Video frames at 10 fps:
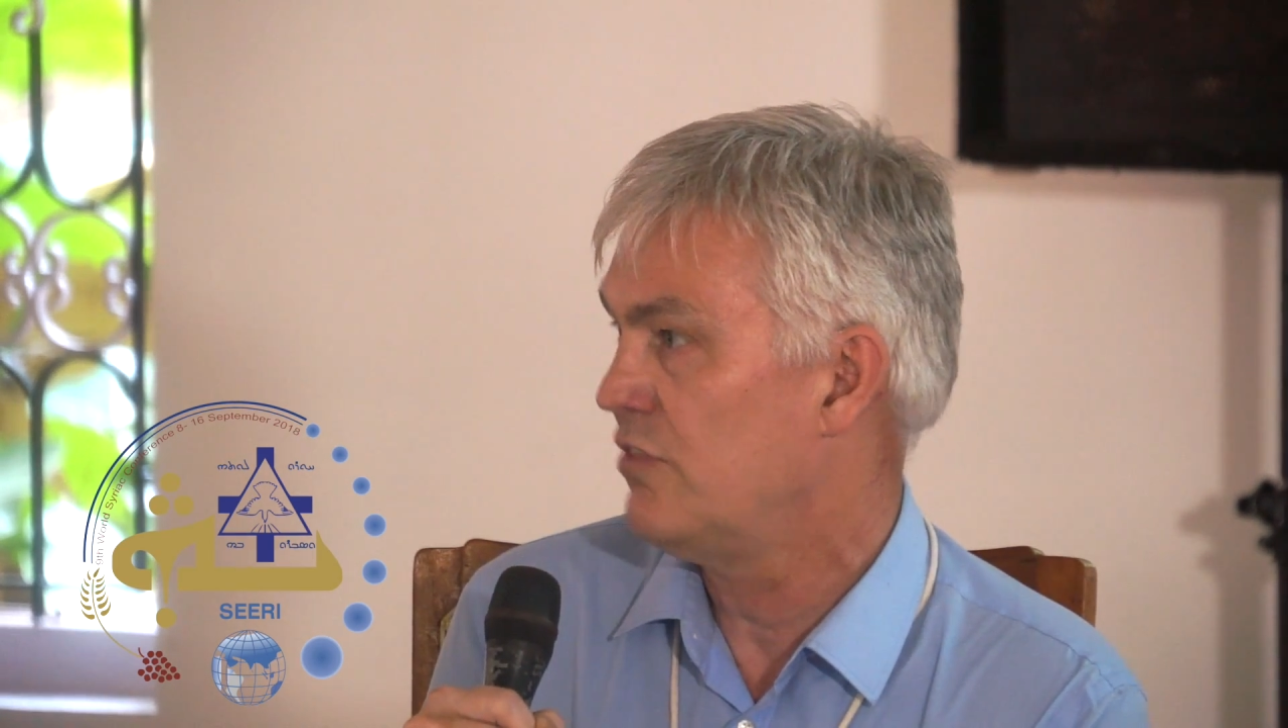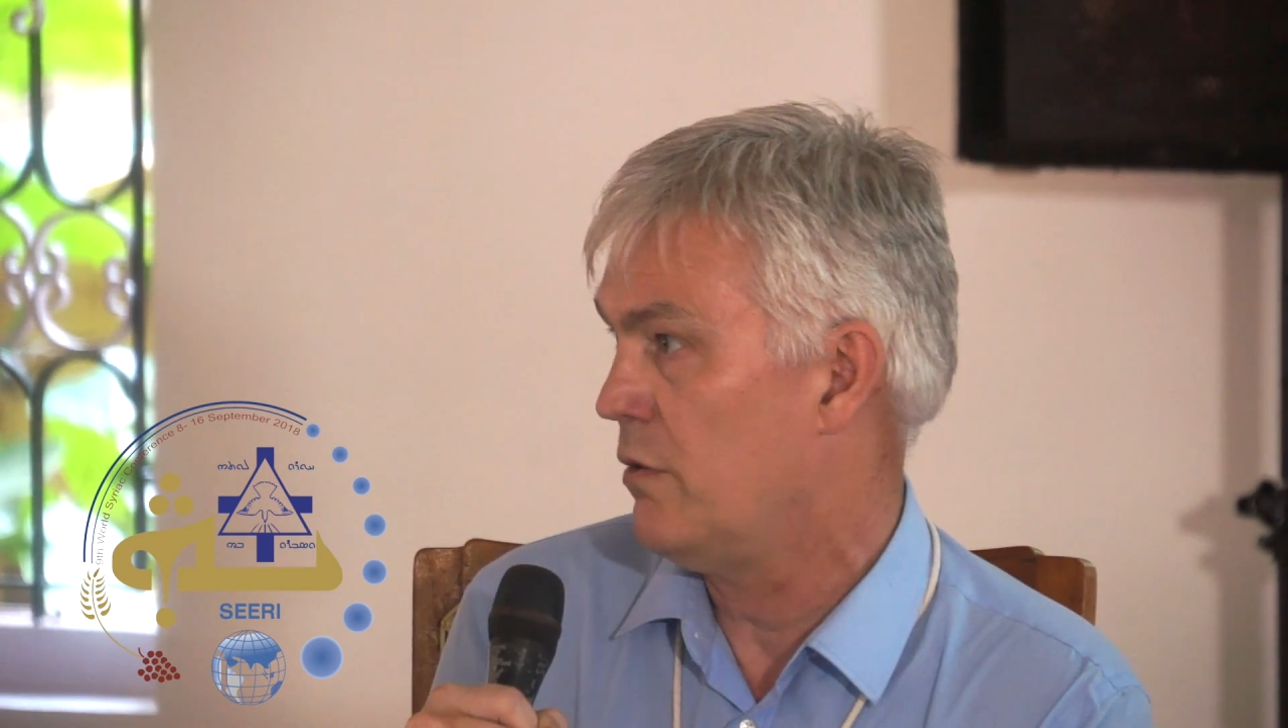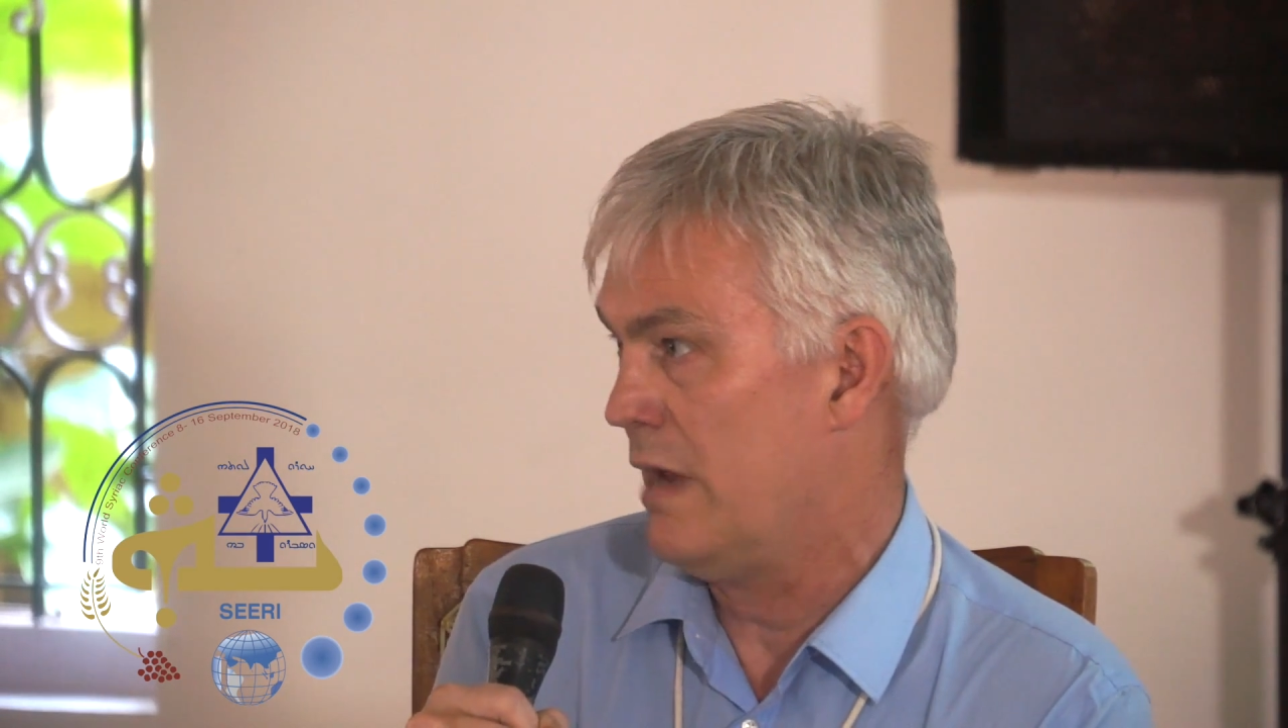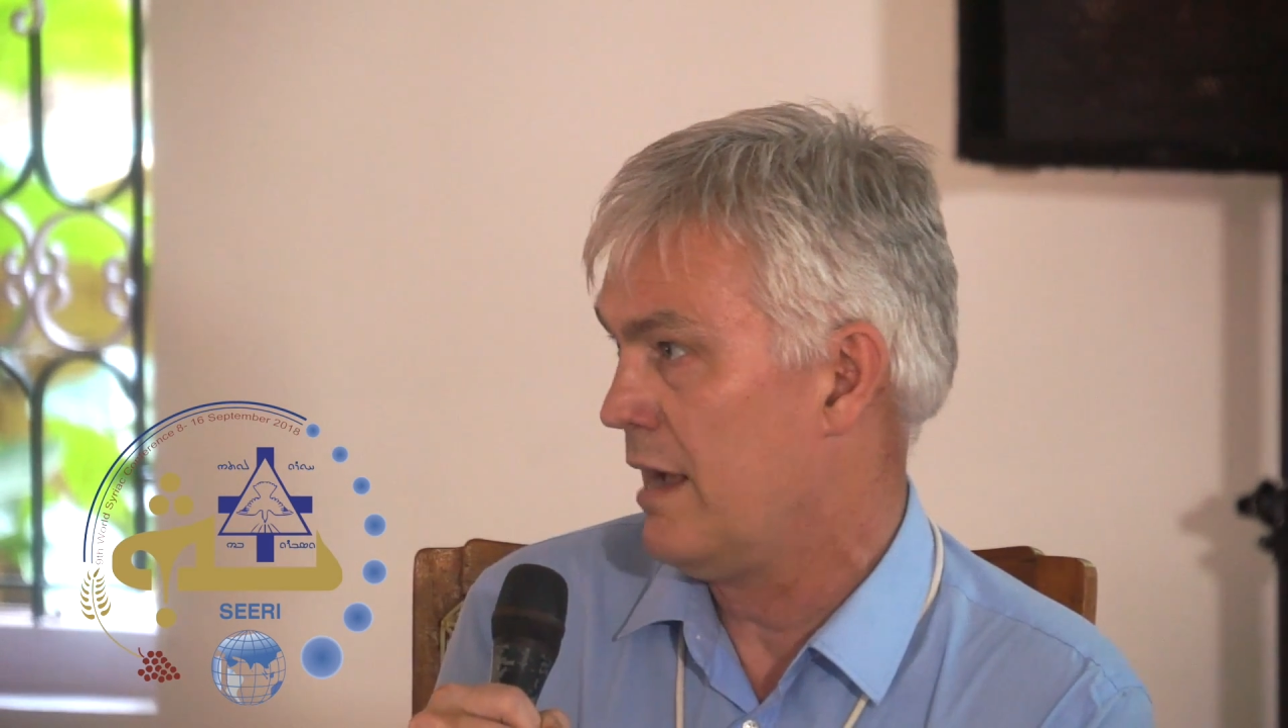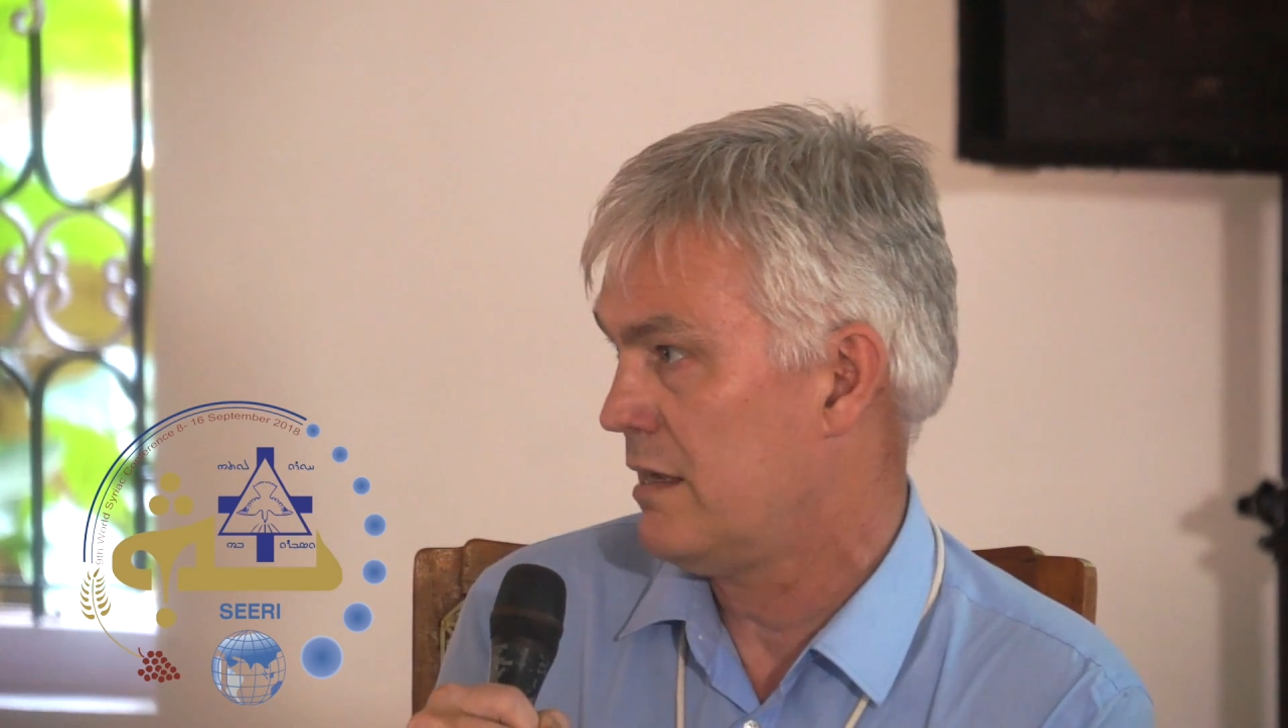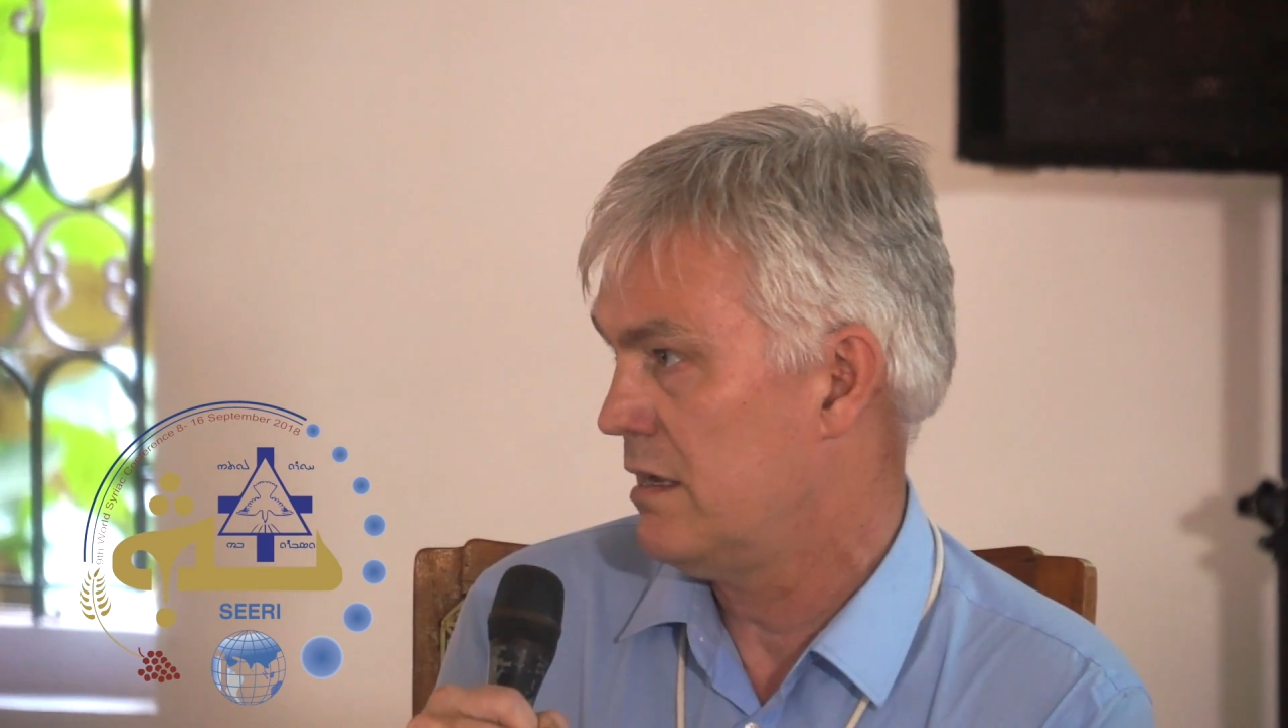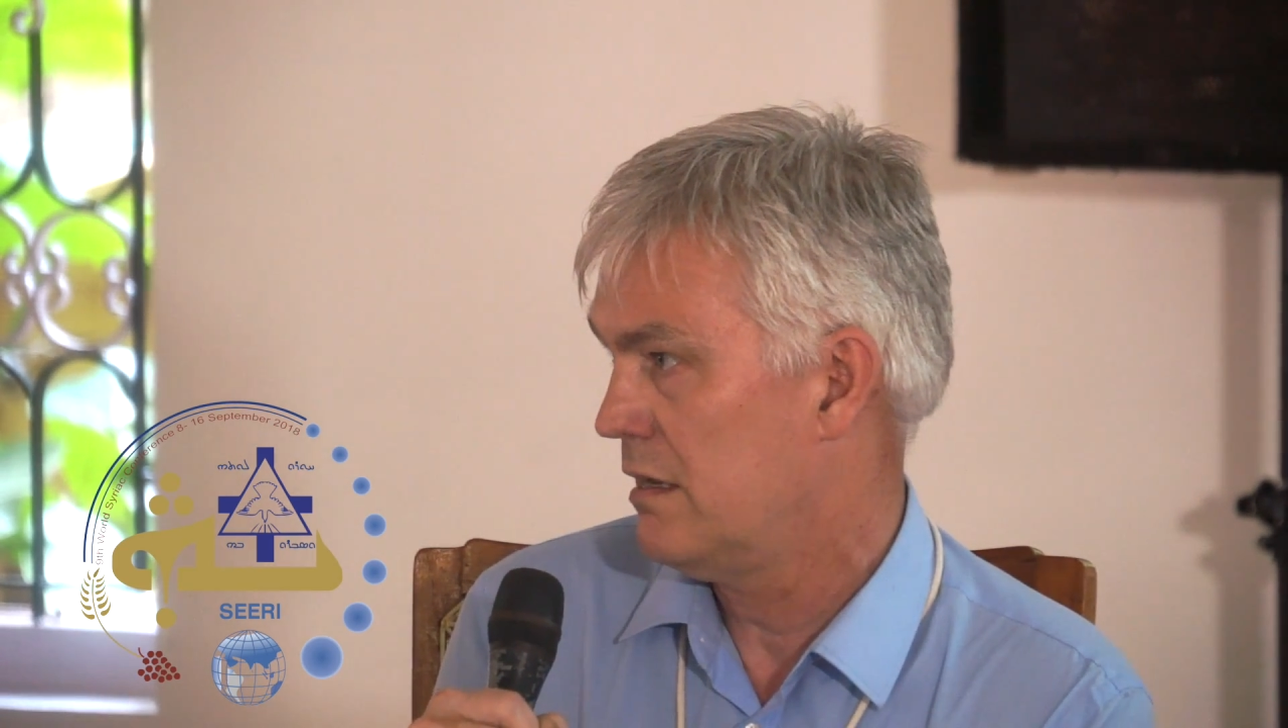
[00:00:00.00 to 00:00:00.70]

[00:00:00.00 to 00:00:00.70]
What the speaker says: Syriac,